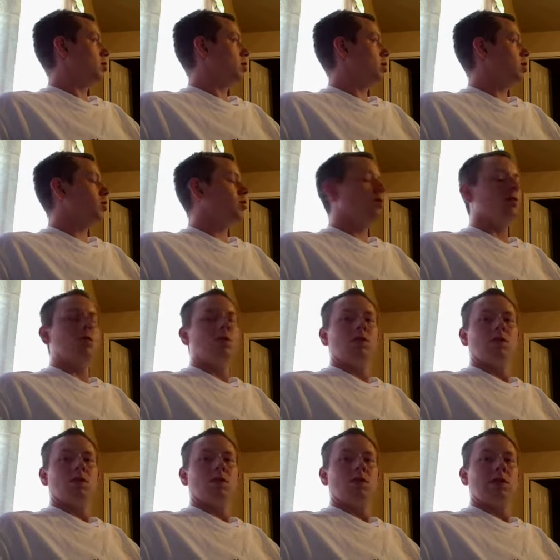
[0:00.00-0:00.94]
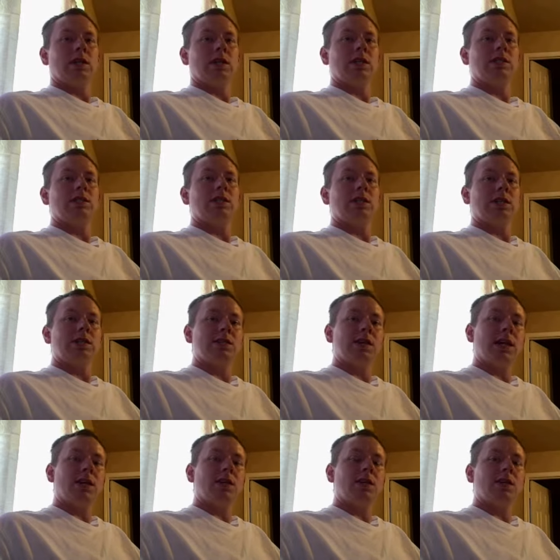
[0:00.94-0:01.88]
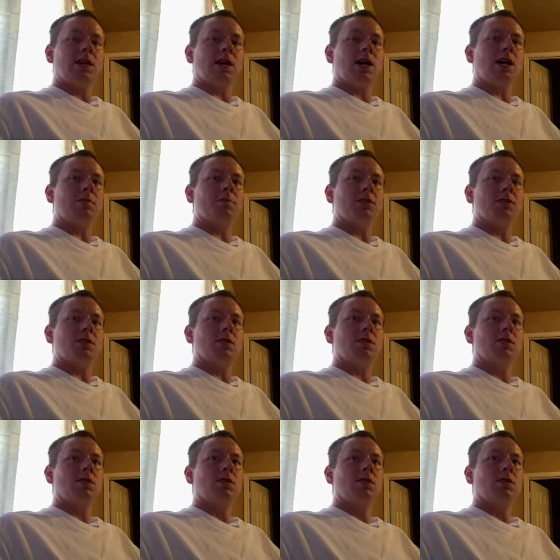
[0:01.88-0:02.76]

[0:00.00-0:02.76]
you know, it's exactly opposite.